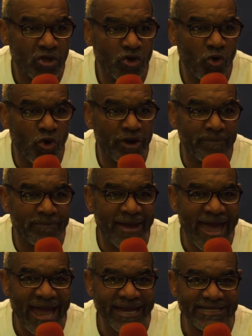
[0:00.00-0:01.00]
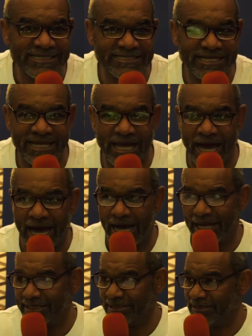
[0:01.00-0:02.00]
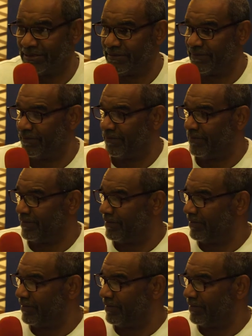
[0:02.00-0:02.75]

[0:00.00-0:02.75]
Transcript: going back to God. Amen.